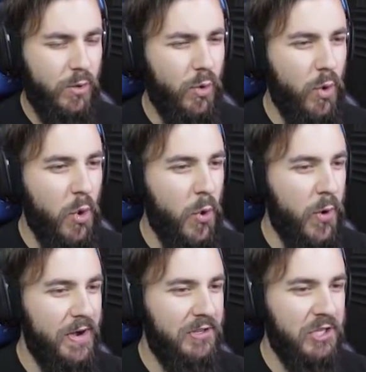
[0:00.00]
Ooh,
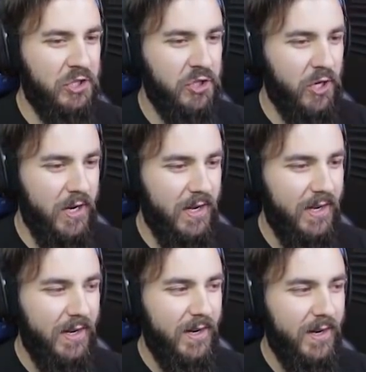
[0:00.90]
we're only just short.
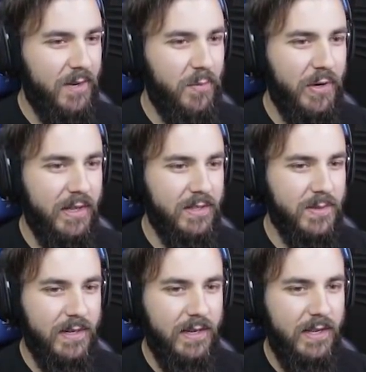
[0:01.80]
We got
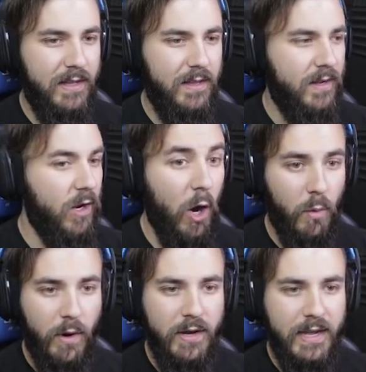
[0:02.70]
this one in here, though.
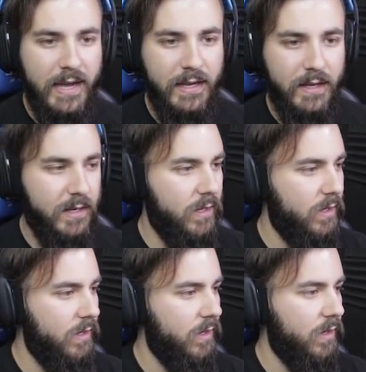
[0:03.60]
Oh, only eight here.
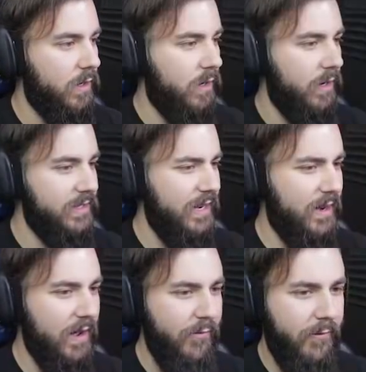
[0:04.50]
Is that
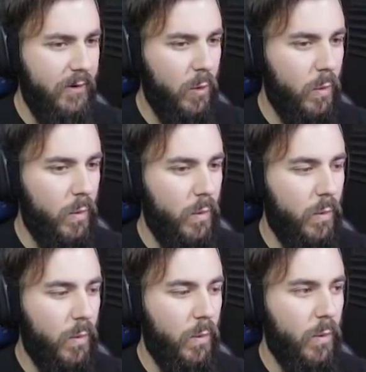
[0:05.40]
enough?
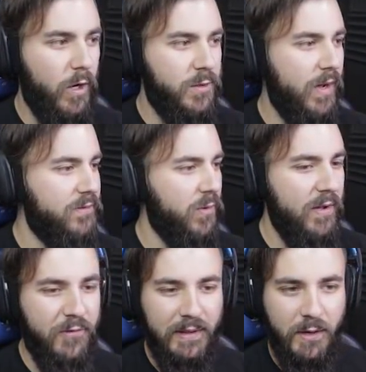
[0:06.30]
Or do we have to
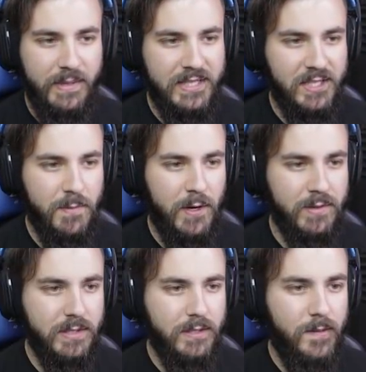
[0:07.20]
wait for a little bit to
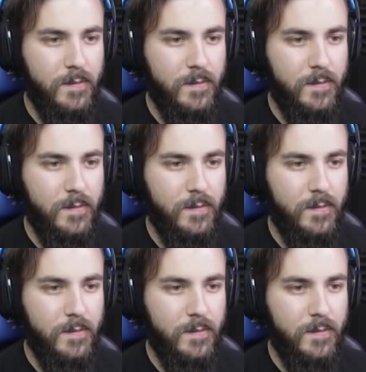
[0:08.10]
smelt?